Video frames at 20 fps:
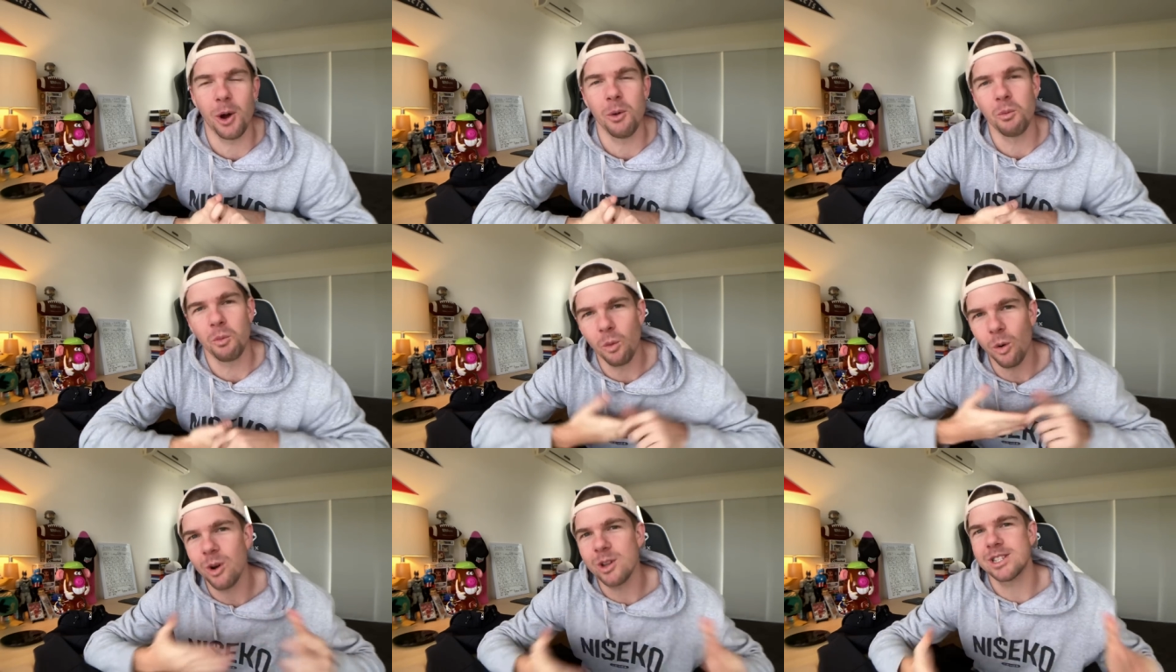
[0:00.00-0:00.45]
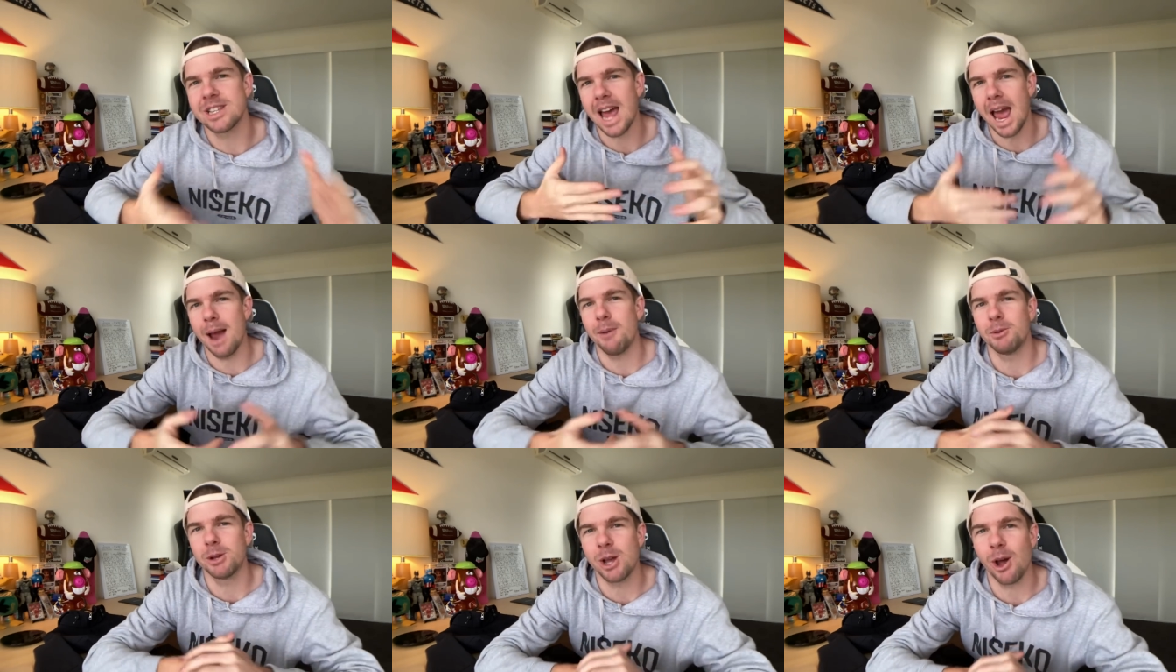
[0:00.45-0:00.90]
I was
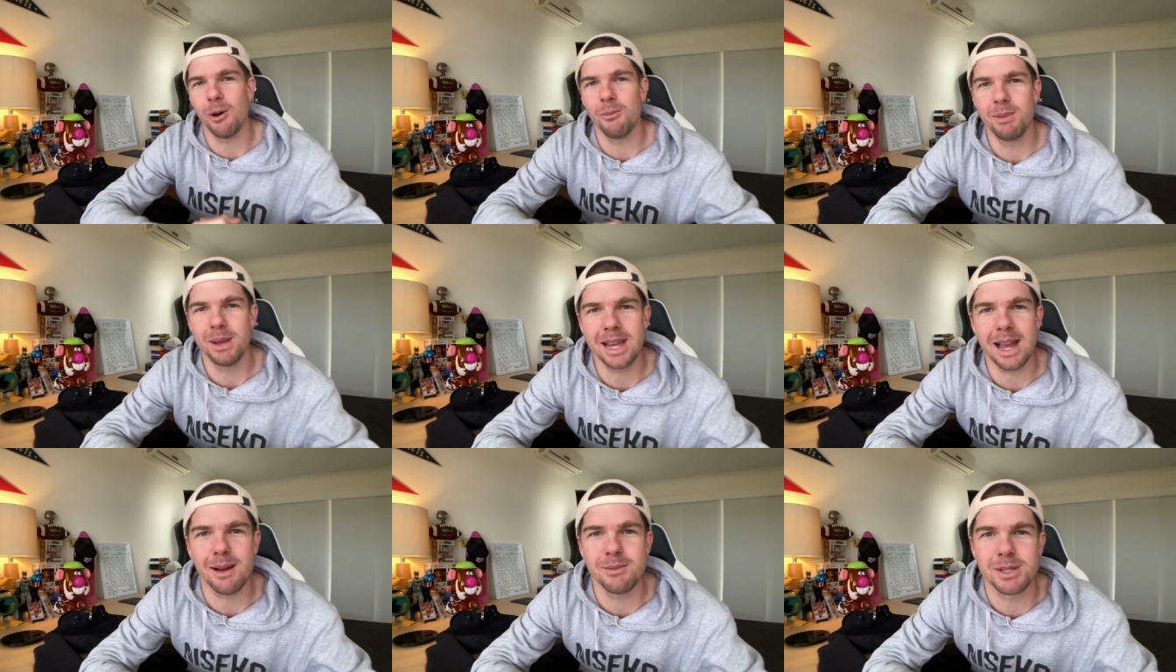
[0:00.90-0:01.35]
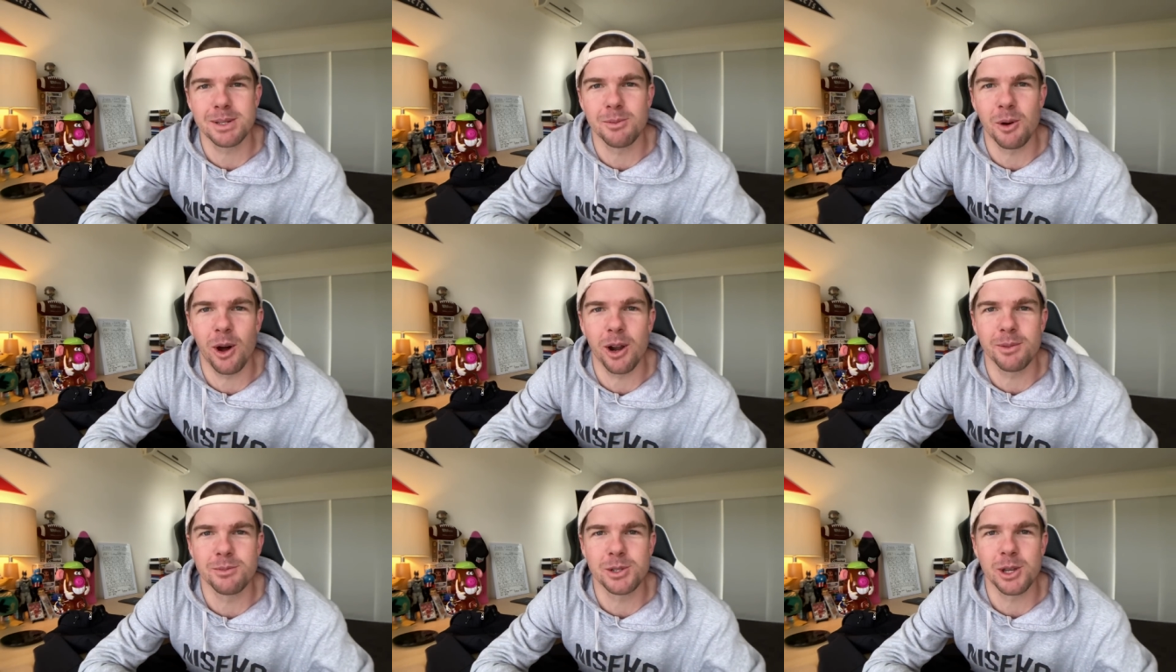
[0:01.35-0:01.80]
able to go and pick up
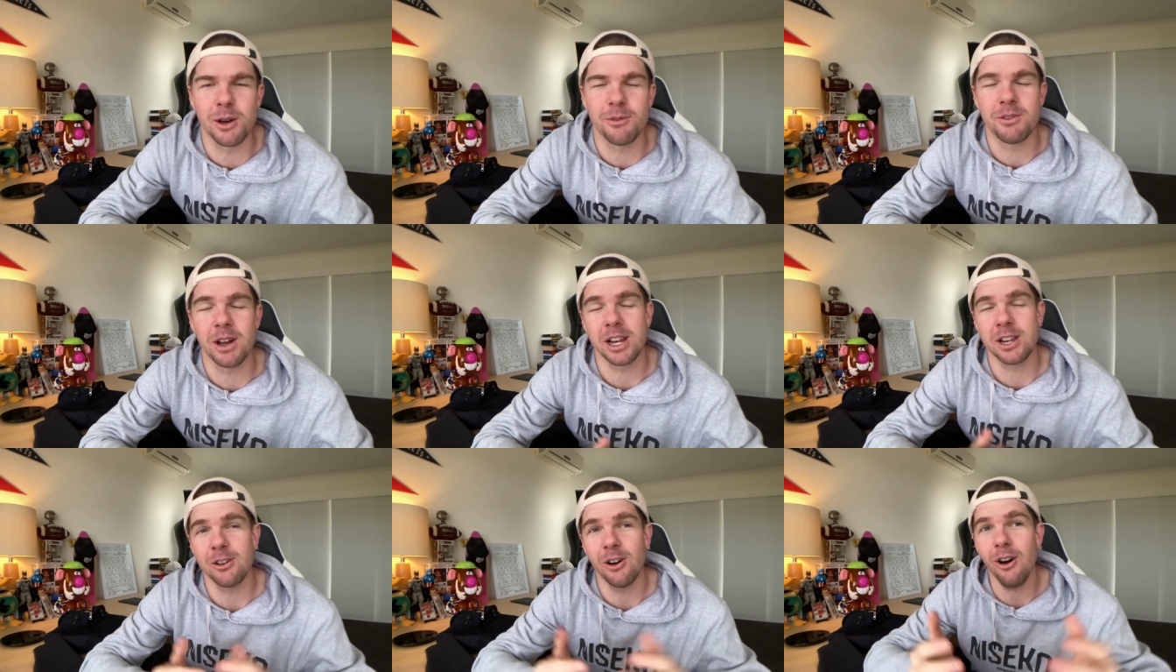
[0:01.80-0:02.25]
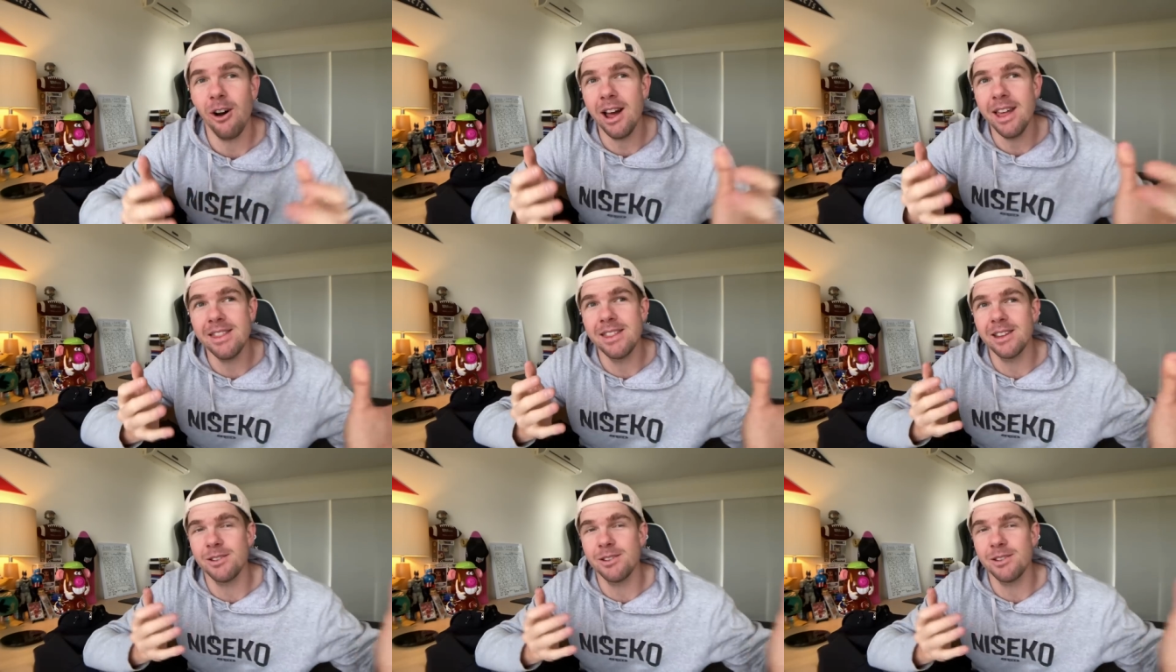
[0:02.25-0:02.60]
some items off a guy